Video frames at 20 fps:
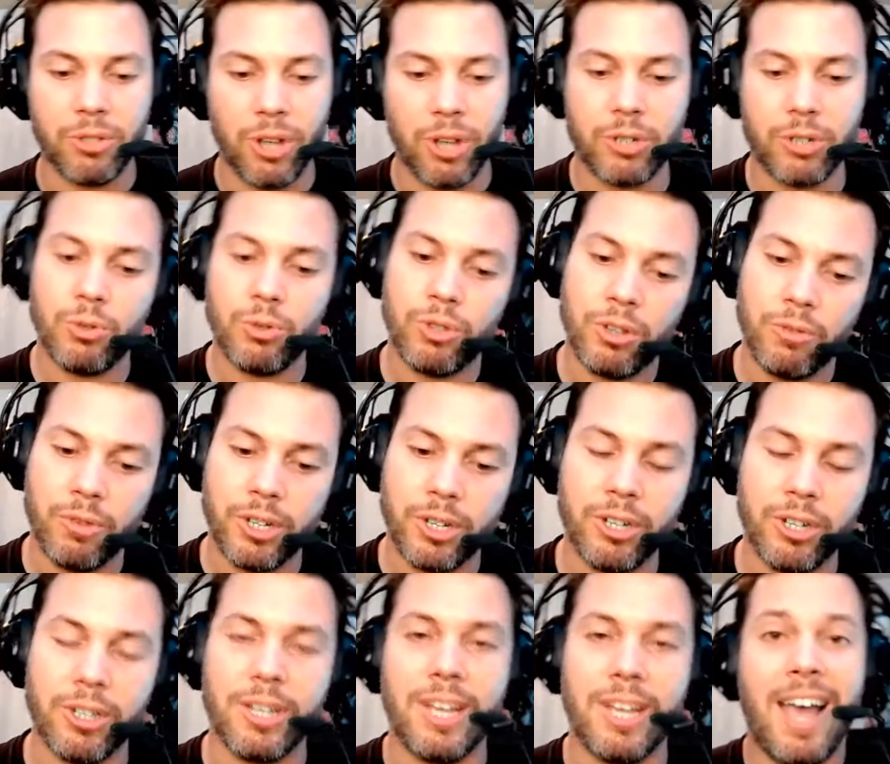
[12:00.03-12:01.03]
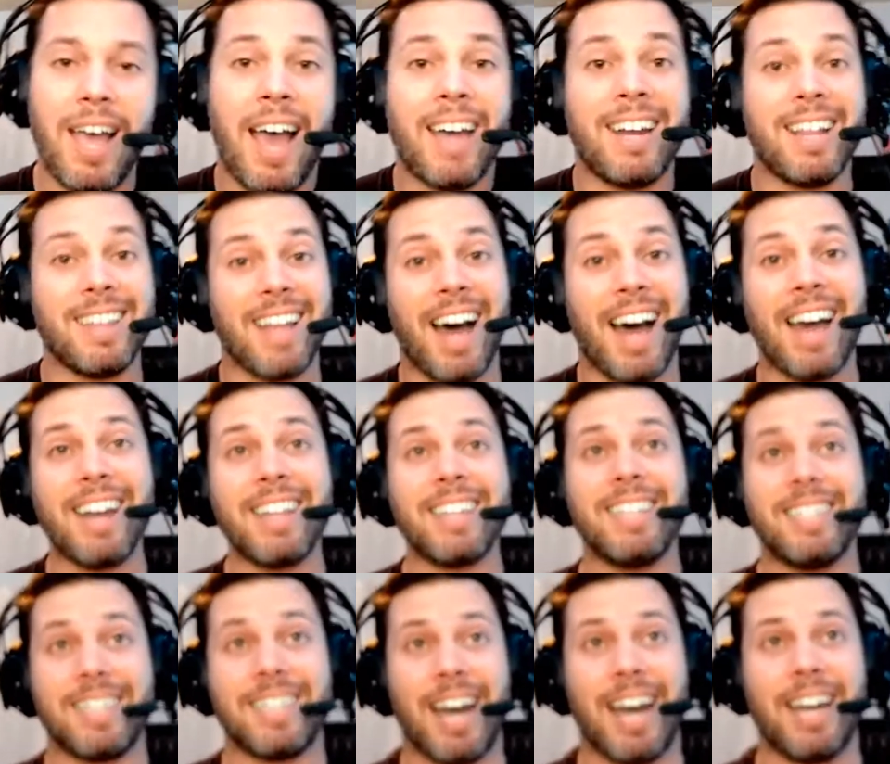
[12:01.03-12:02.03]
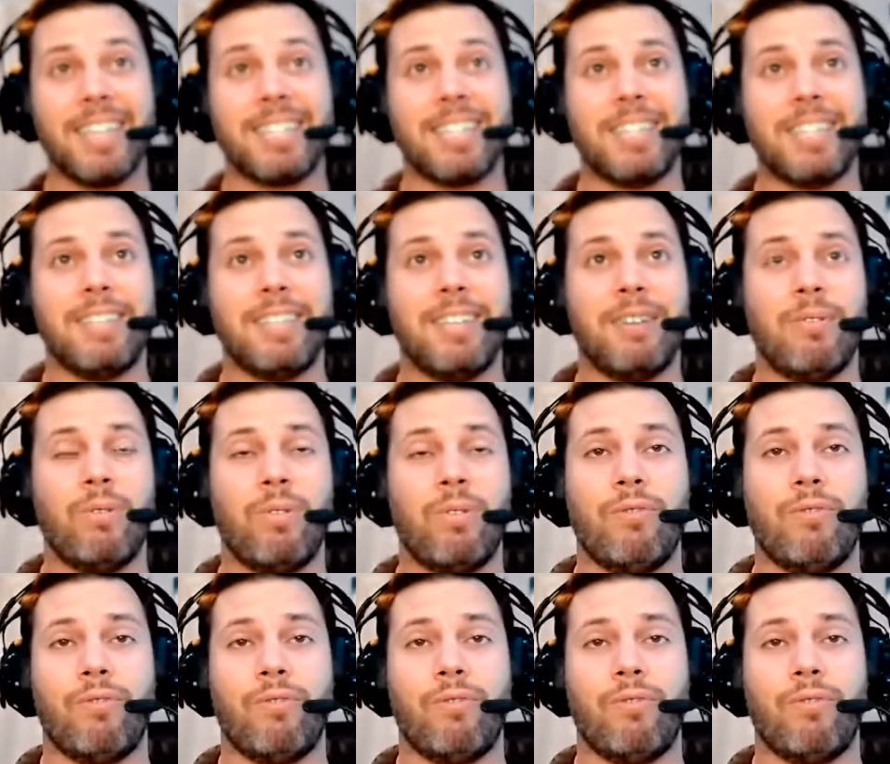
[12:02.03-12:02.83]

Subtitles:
I was talking to did really good? And a lot of these guys that